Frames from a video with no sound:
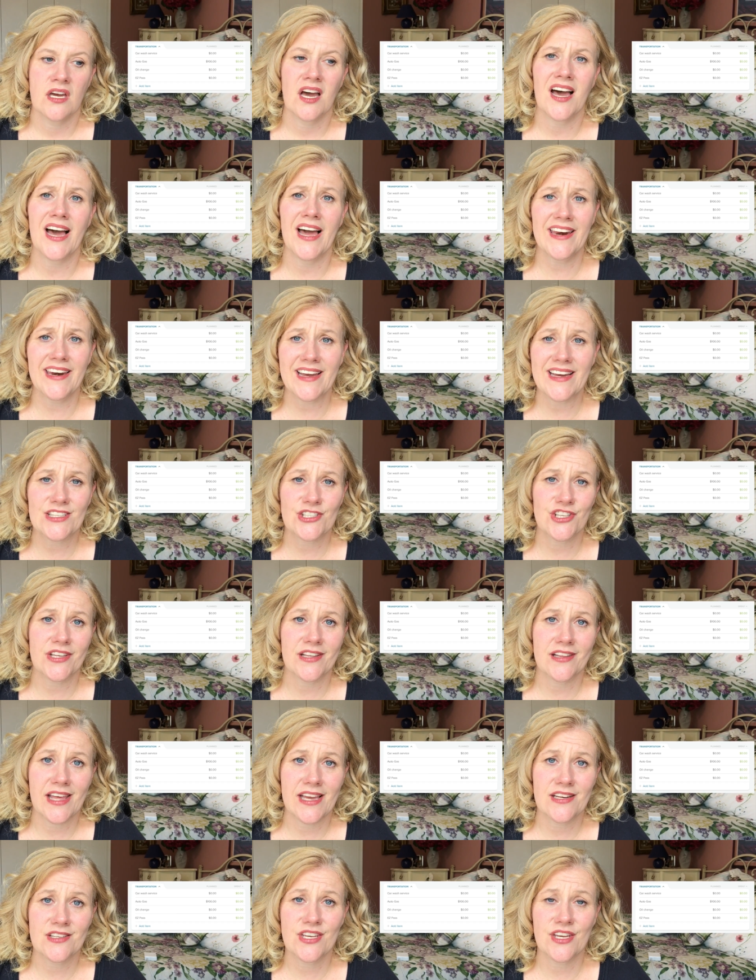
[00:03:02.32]
I'd actually
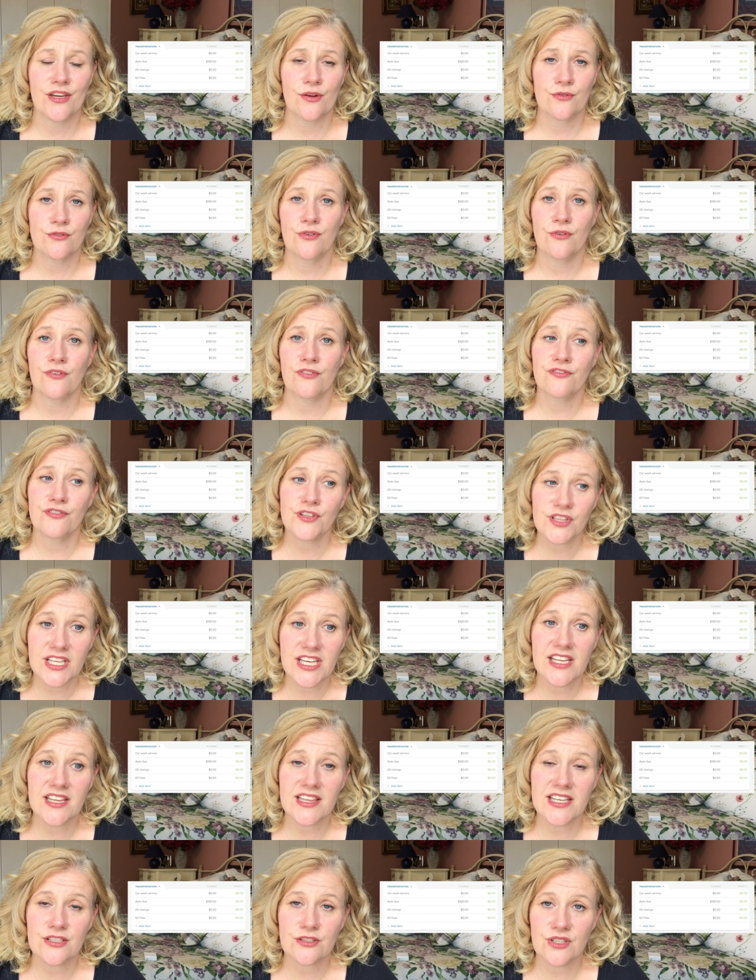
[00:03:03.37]
like to go to a fully
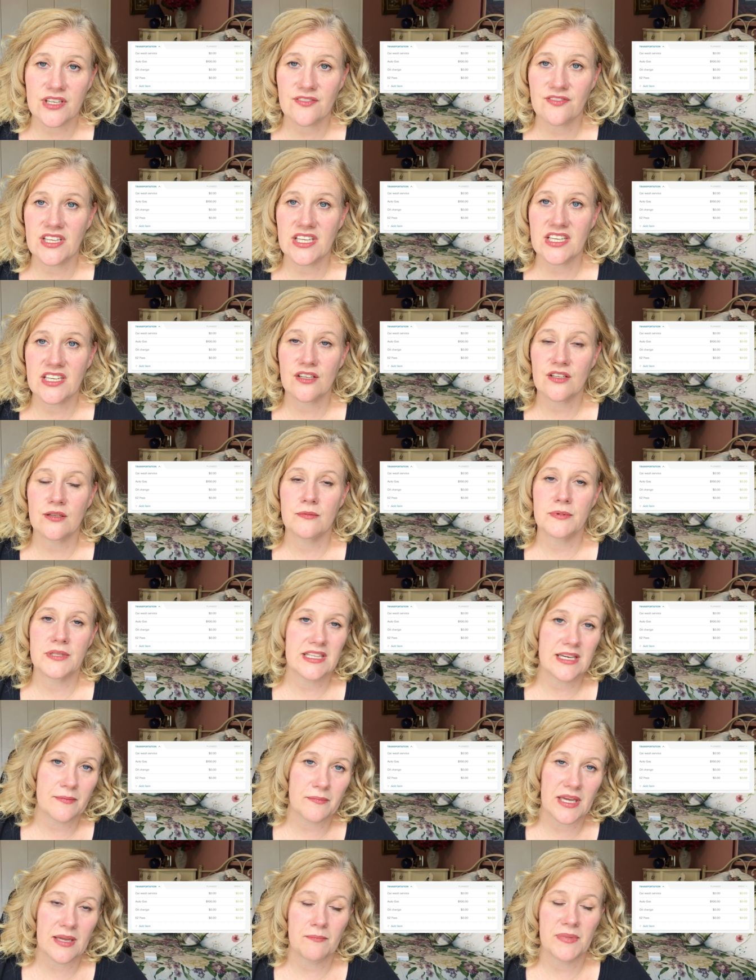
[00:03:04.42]
electric vehicle, but
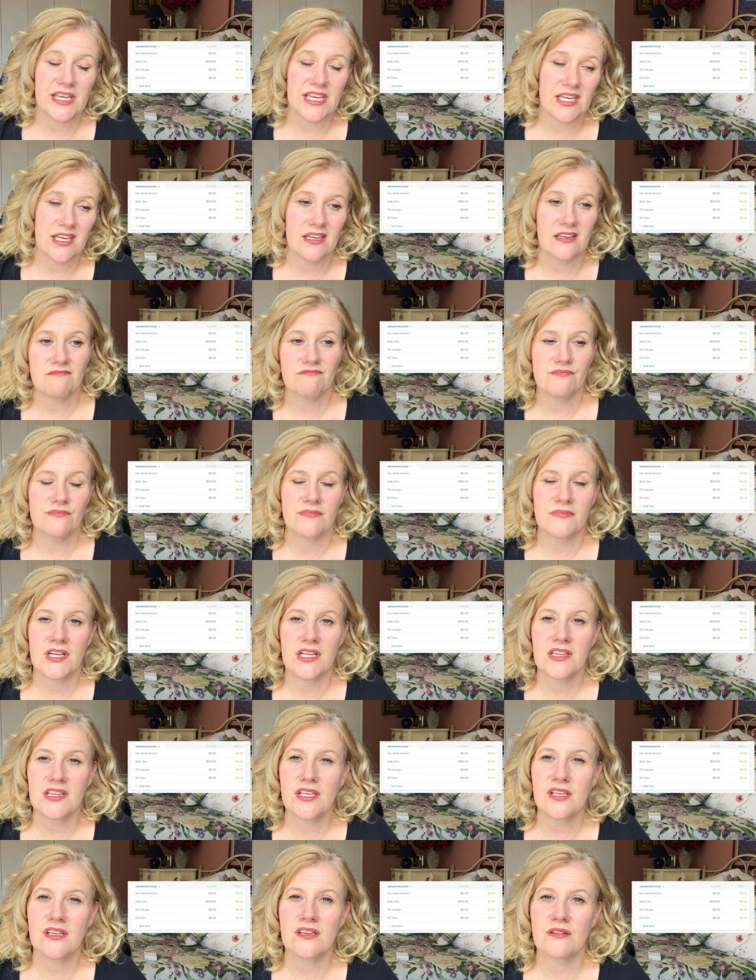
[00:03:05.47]
that might be
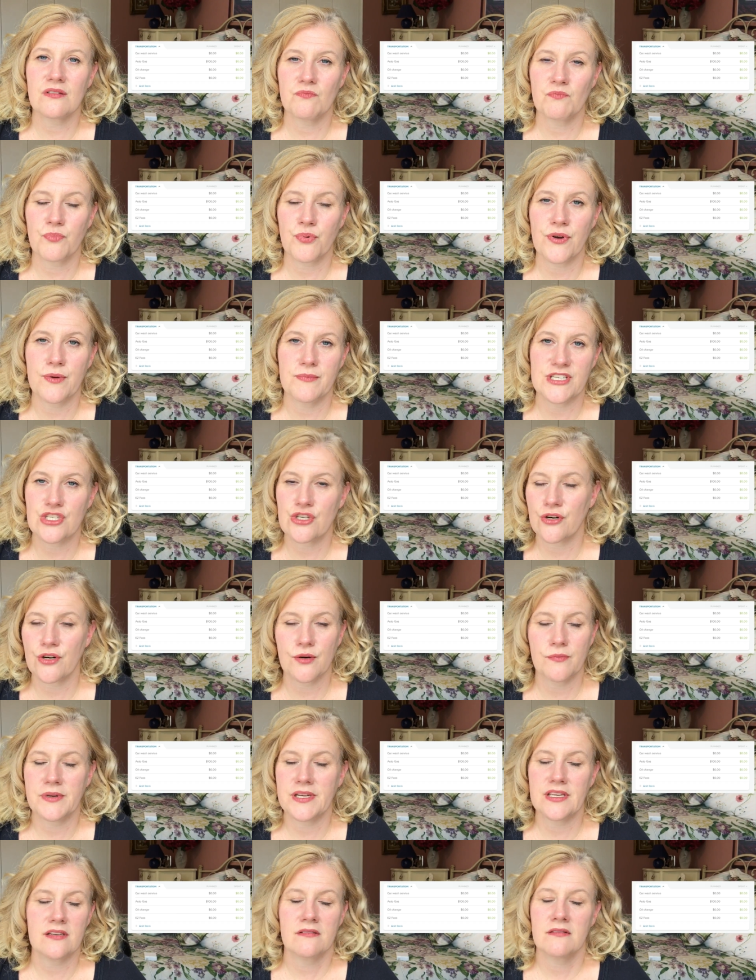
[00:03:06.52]
a little premature,
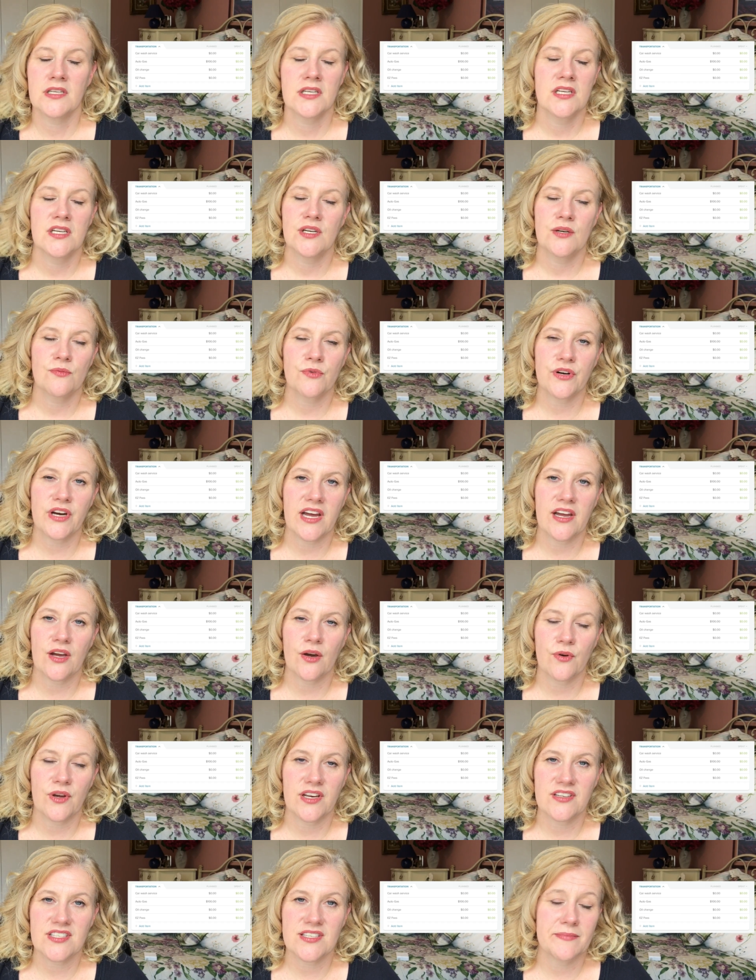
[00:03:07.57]
but we're not
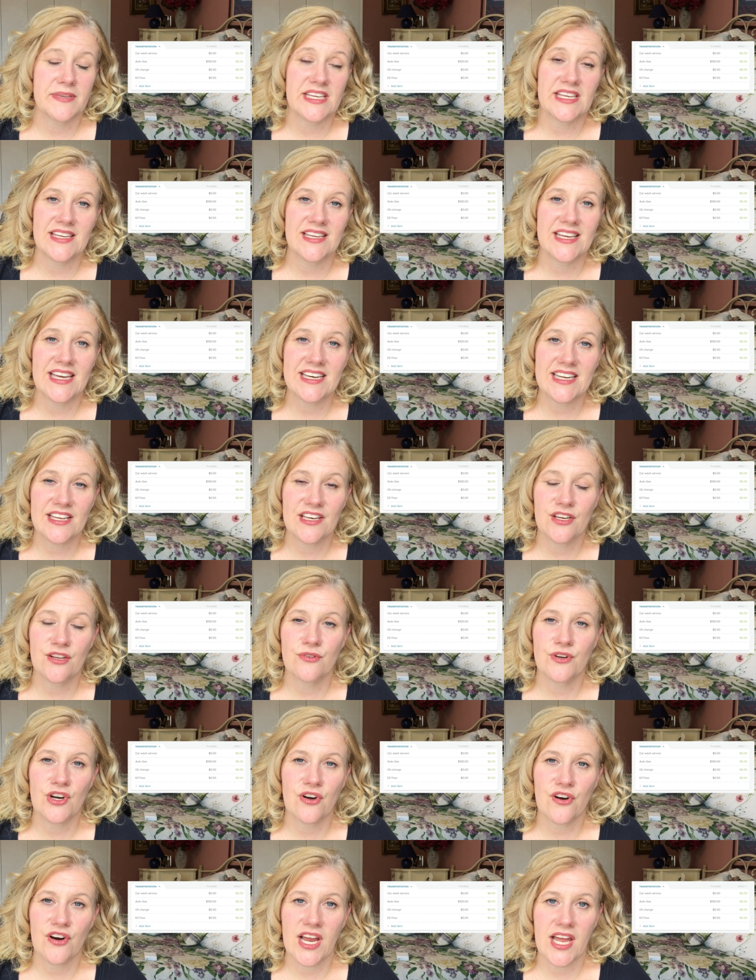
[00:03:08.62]
going to be getting a new
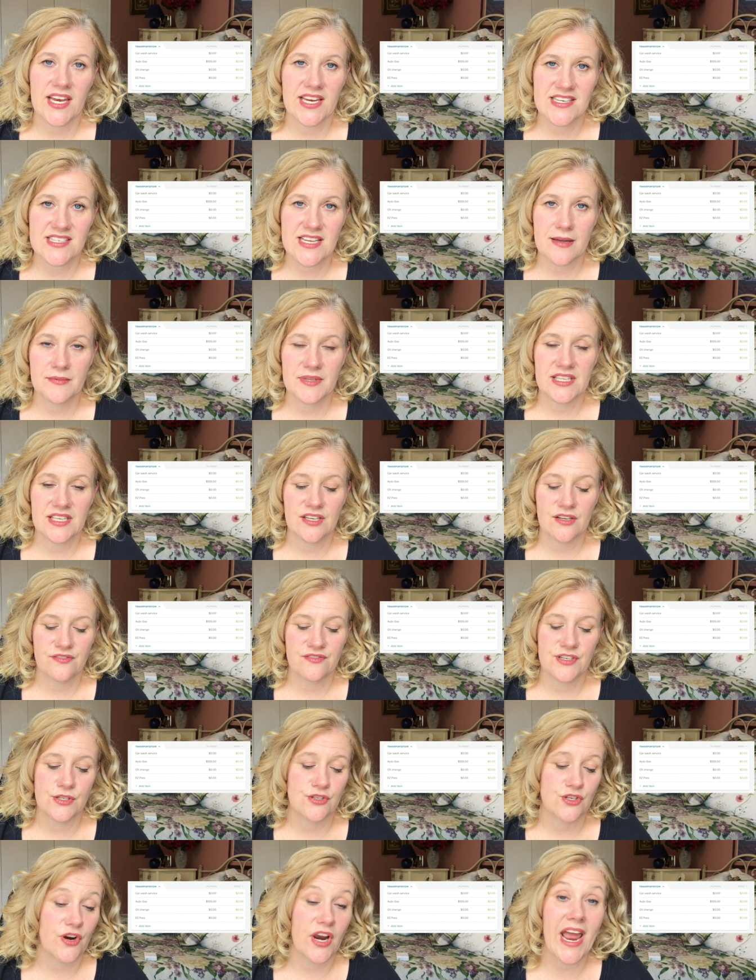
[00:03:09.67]
car anytime in the near
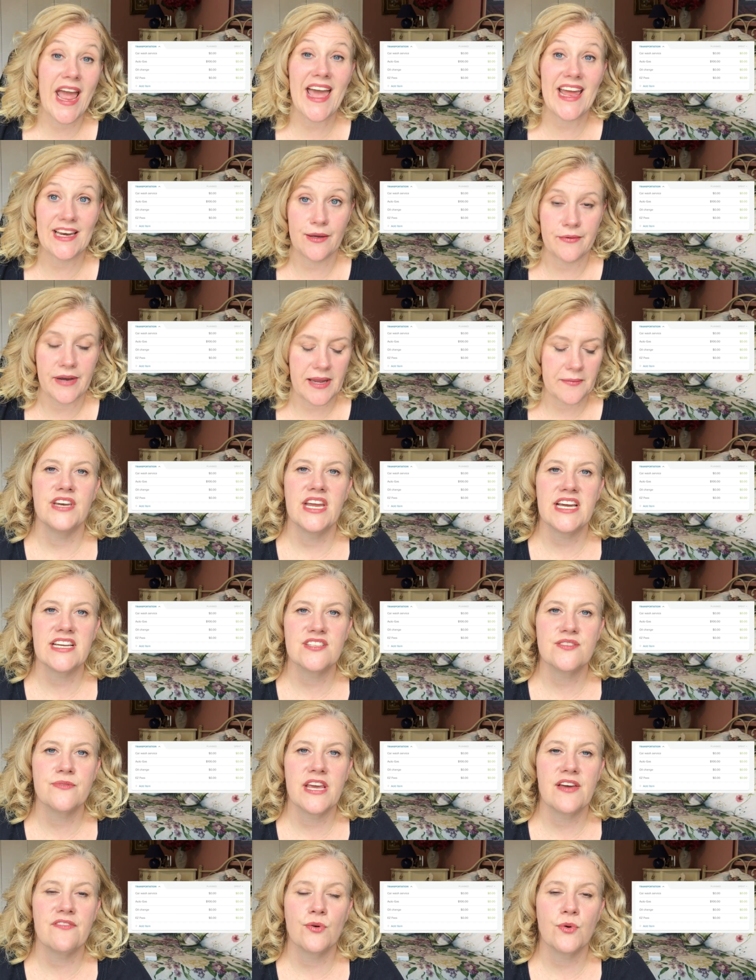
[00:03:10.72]
future. Anyway,
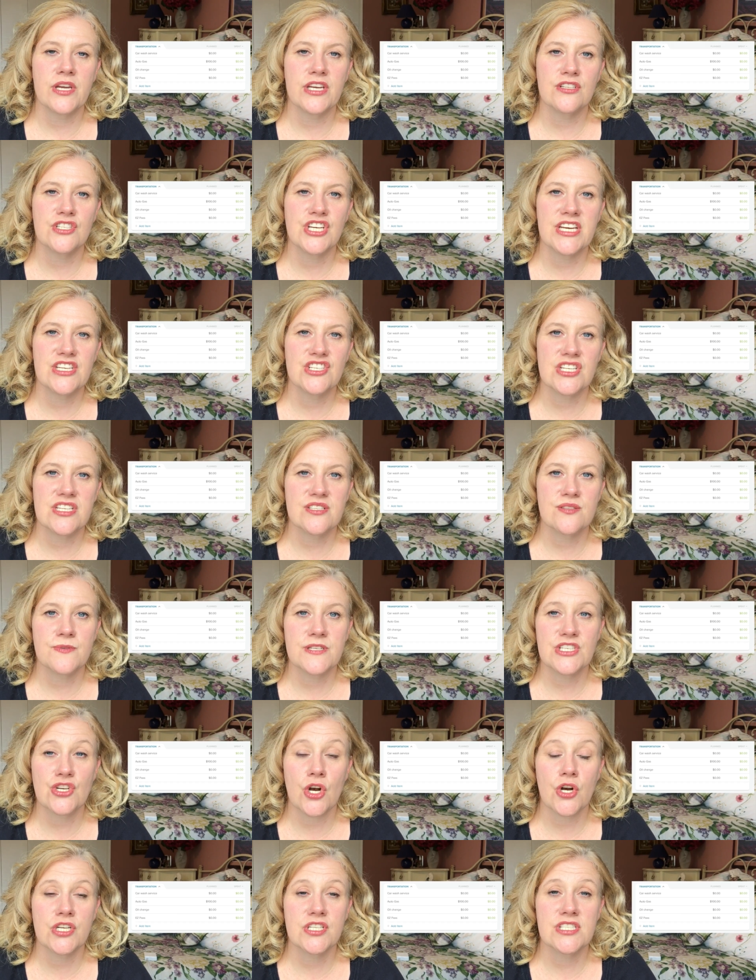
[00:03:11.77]
next we have oil changes,
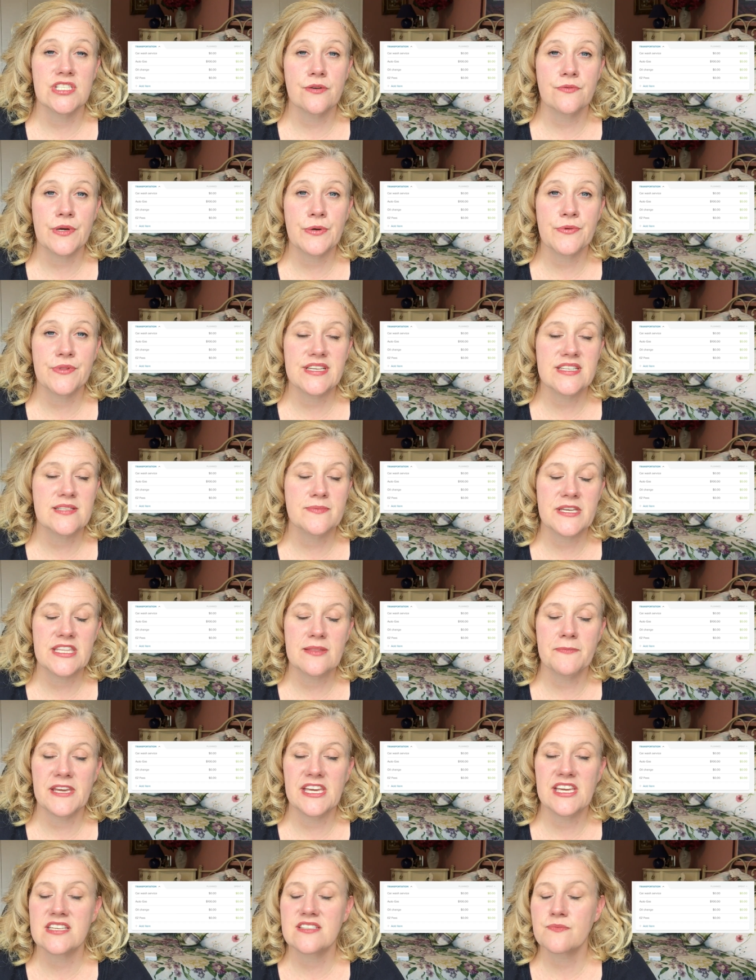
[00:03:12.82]
which are zero this month
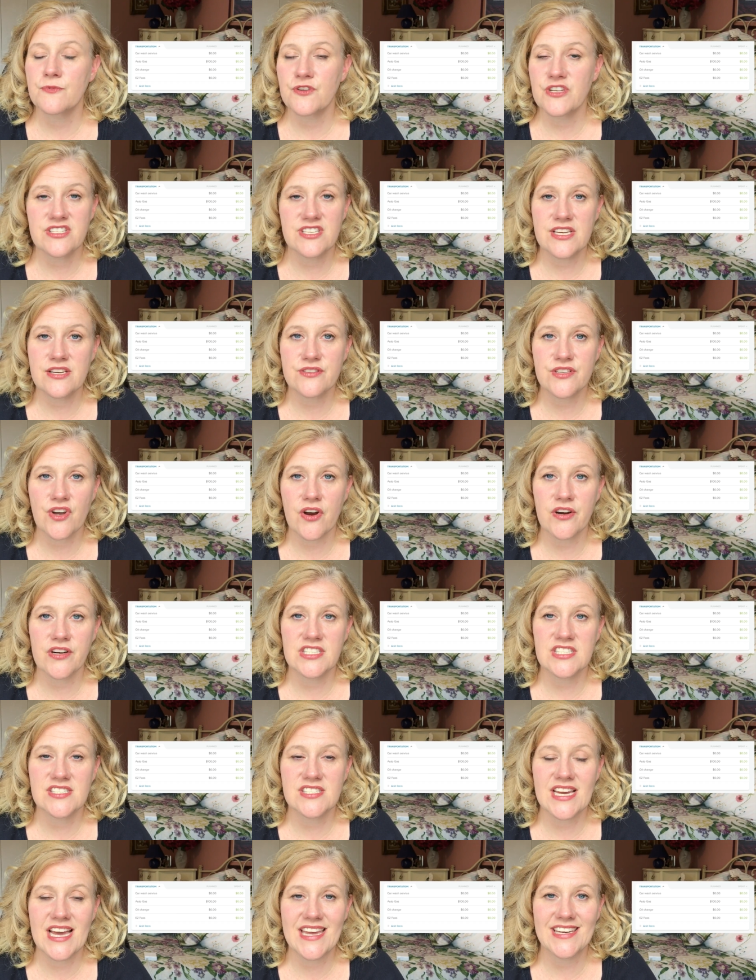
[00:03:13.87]
because Mauricio's car
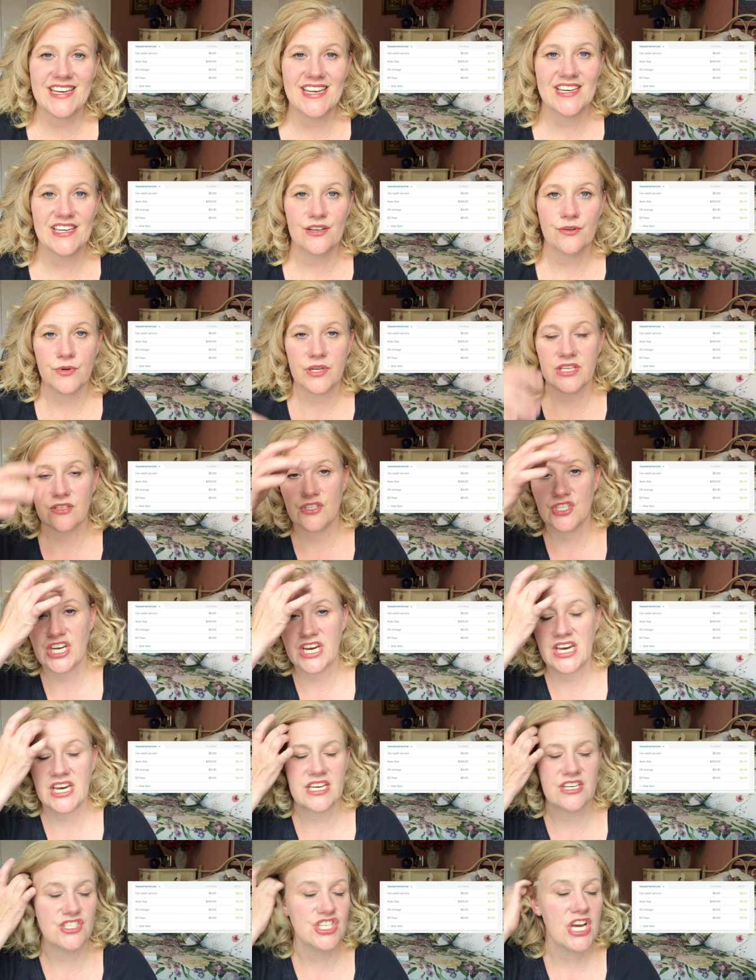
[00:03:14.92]
does not need an oil
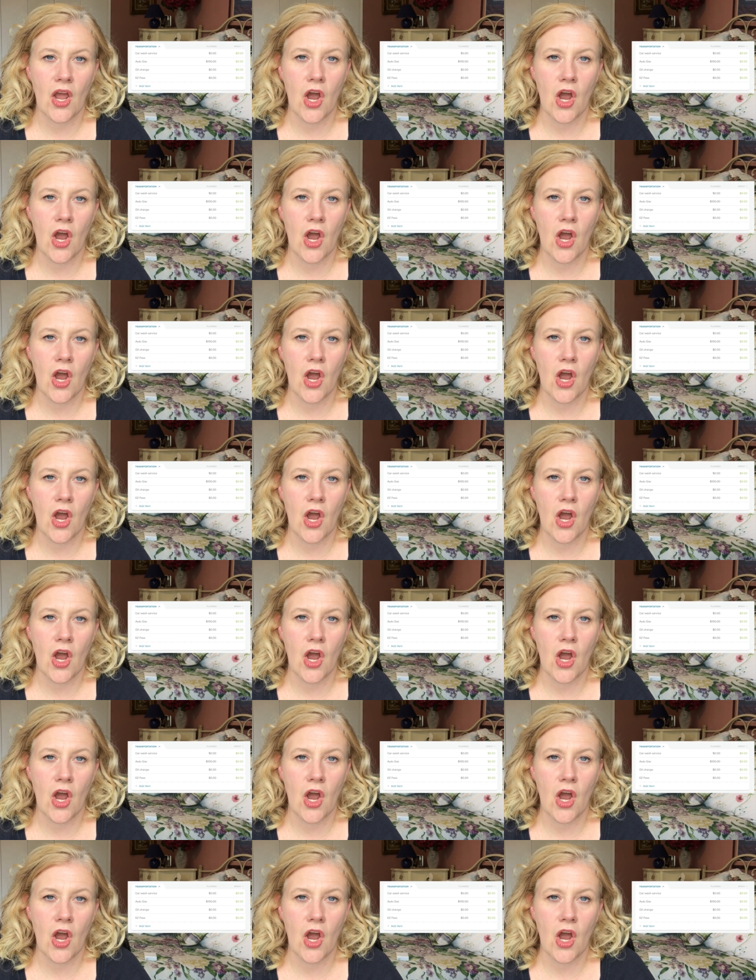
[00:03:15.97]
change.